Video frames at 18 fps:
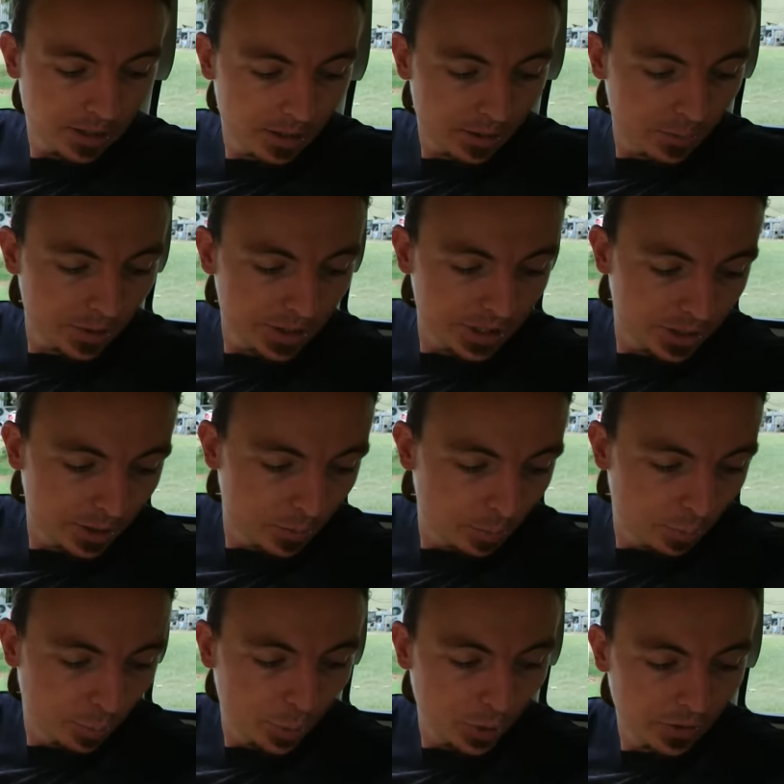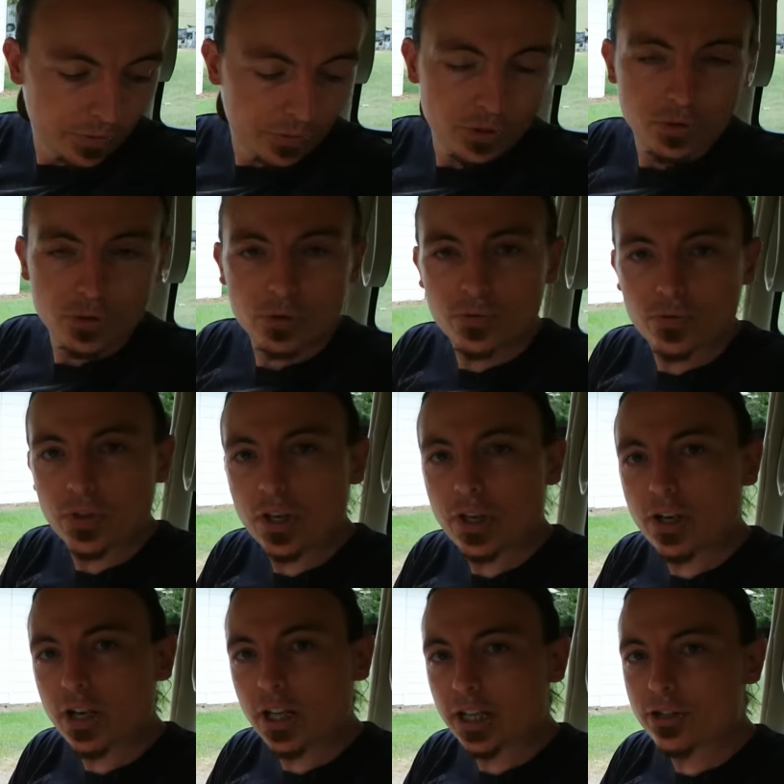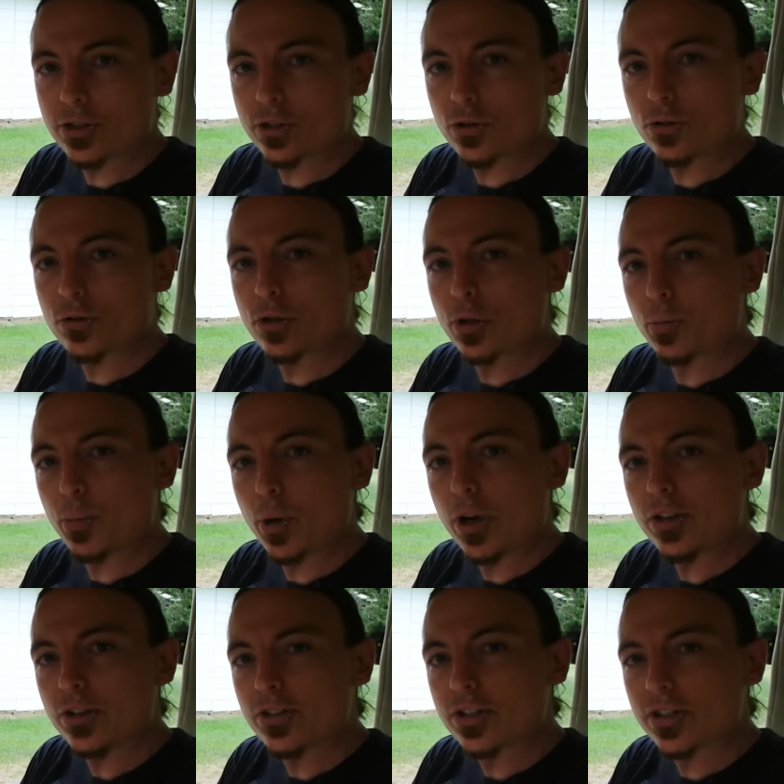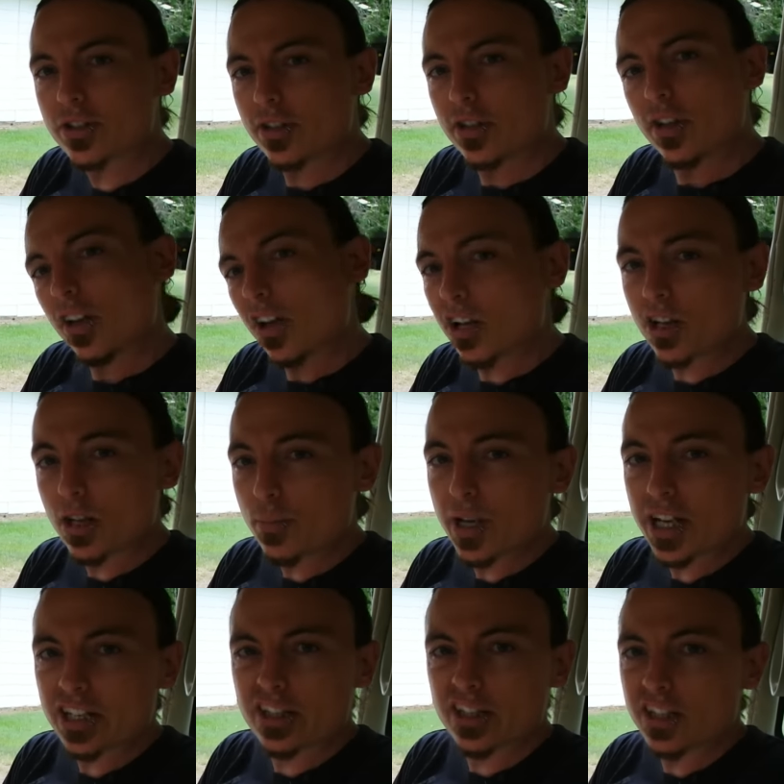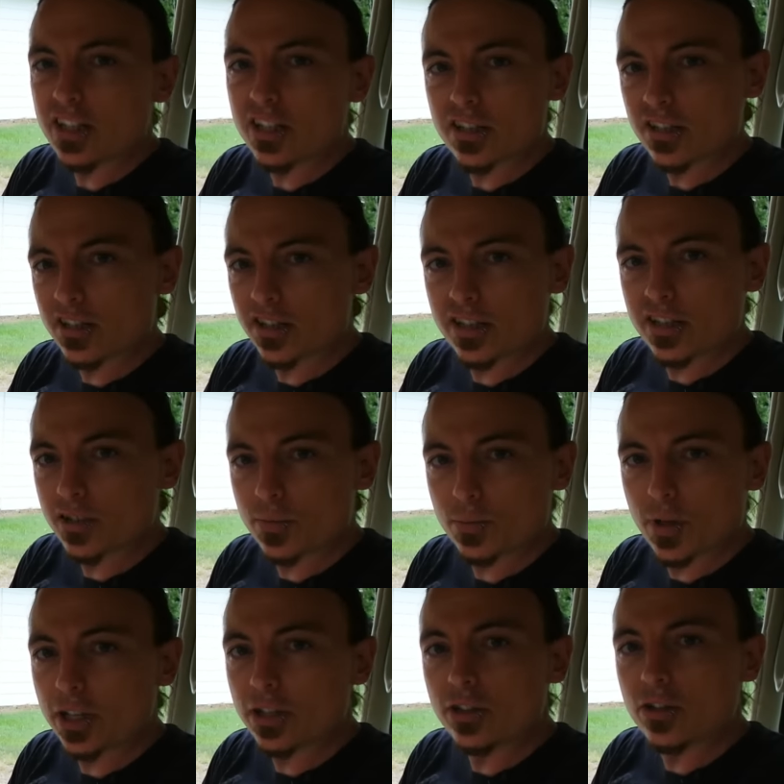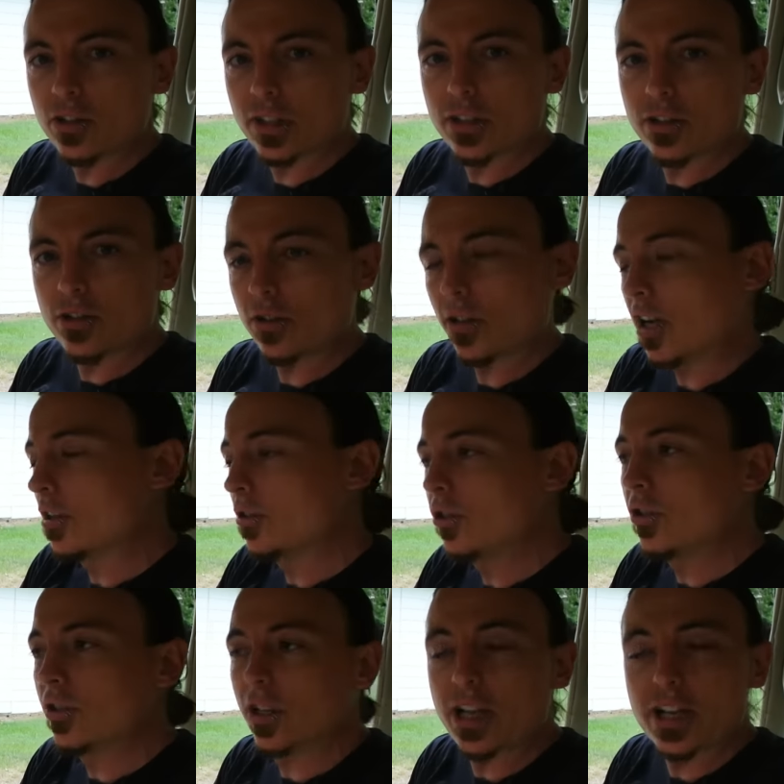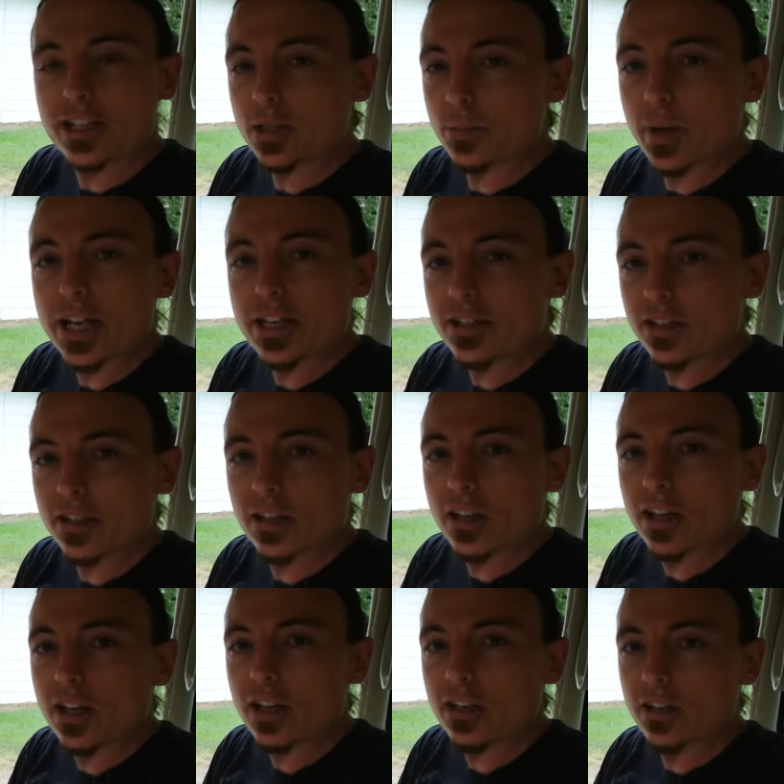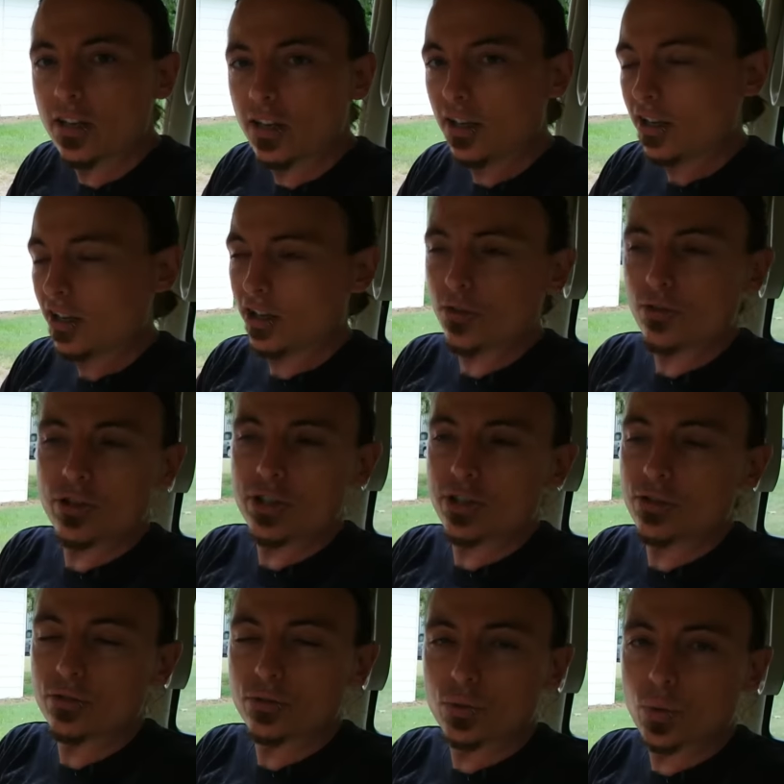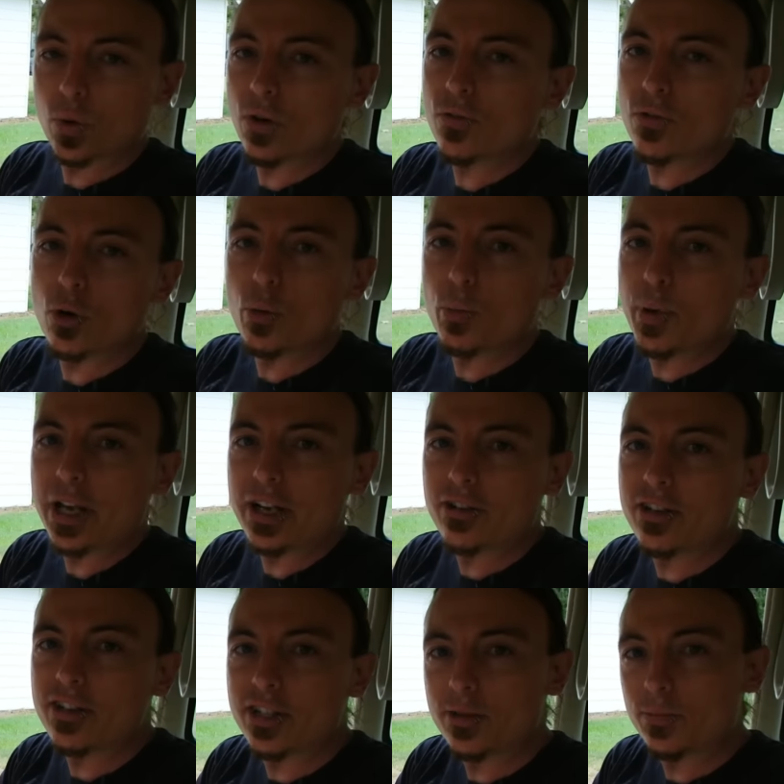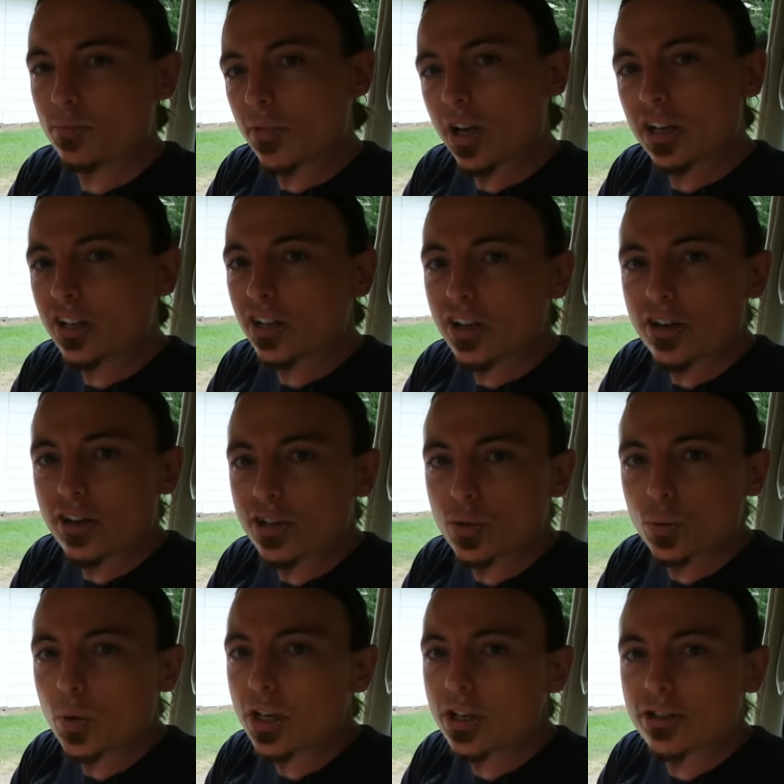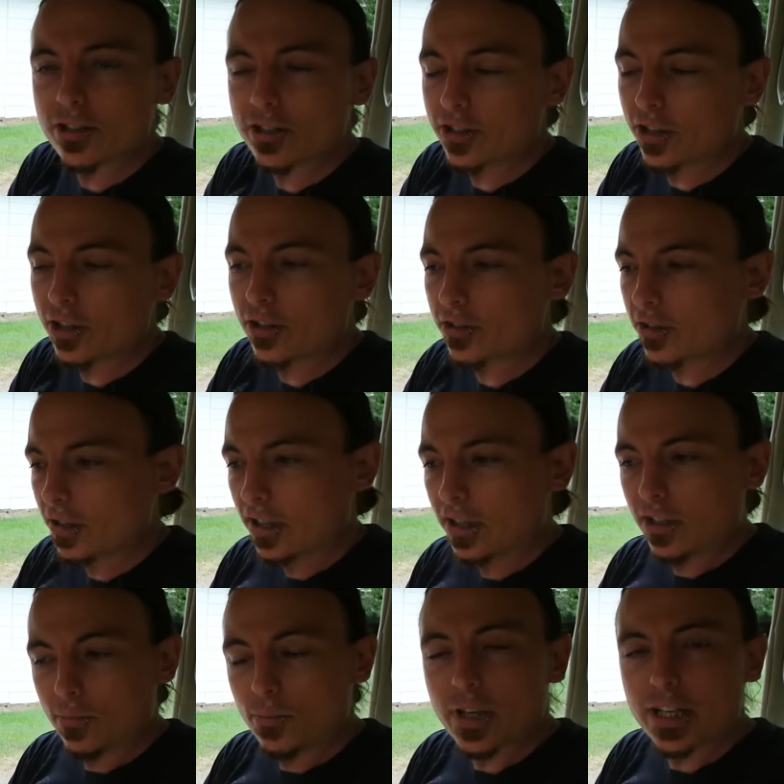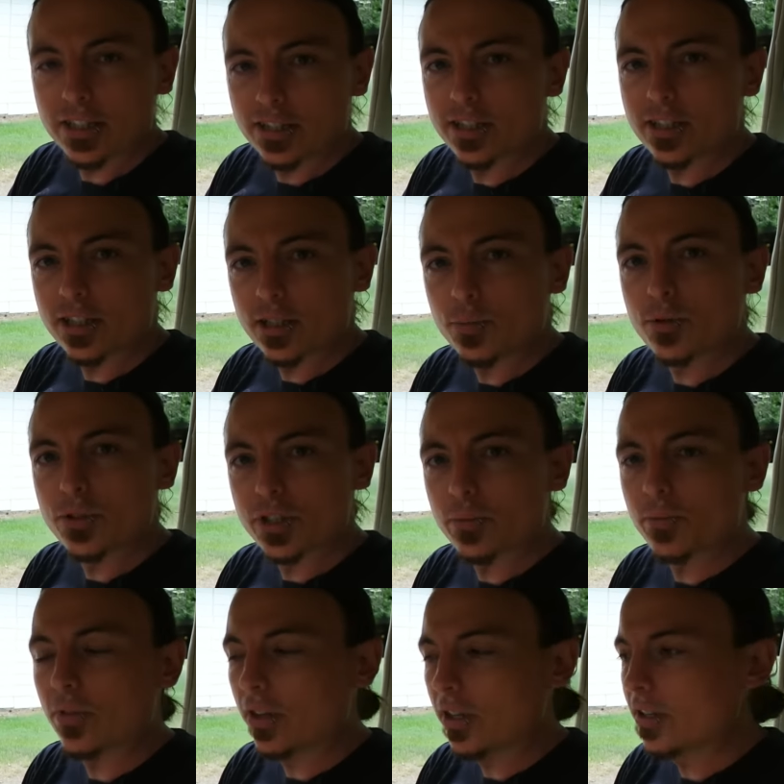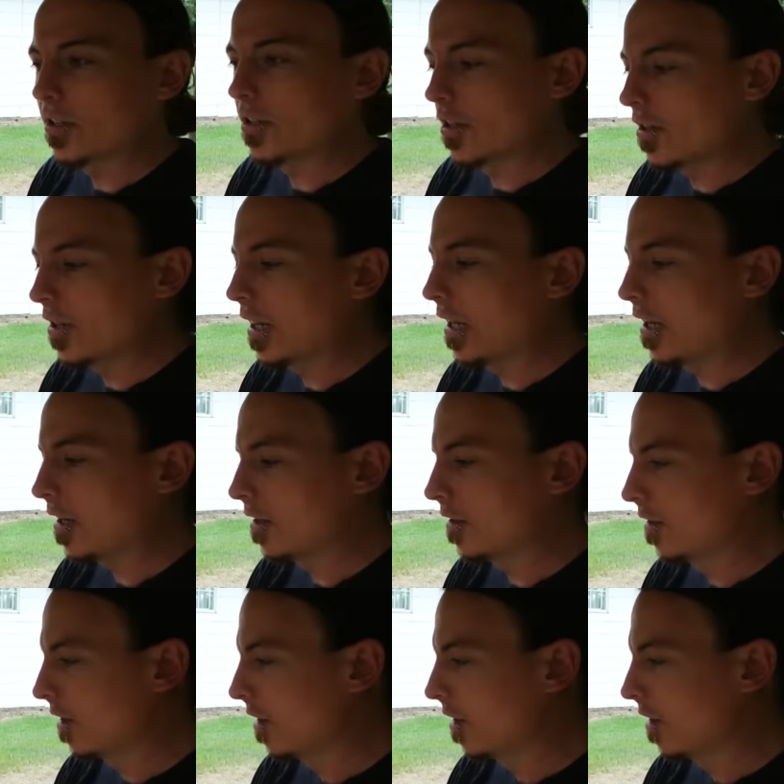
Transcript: We just put a few of the electrical components under the back seat because it's unutilized space under there. The original 12 volt battery's under there as well, so it makes sense to put some things under there.